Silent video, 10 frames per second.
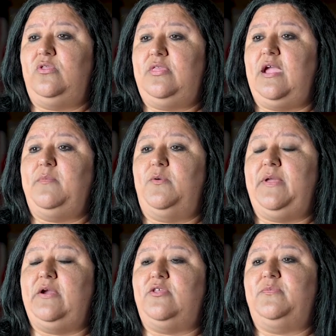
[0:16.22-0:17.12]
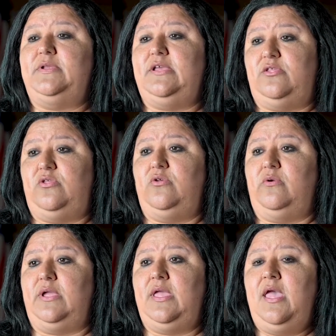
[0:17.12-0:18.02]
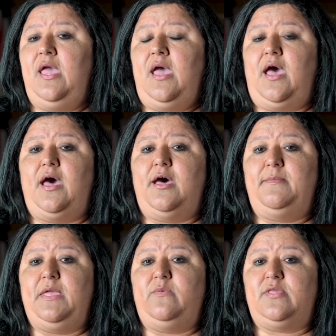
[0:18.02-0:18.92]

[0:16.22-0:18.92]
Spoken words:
Terrebonne Parish Police Jury. It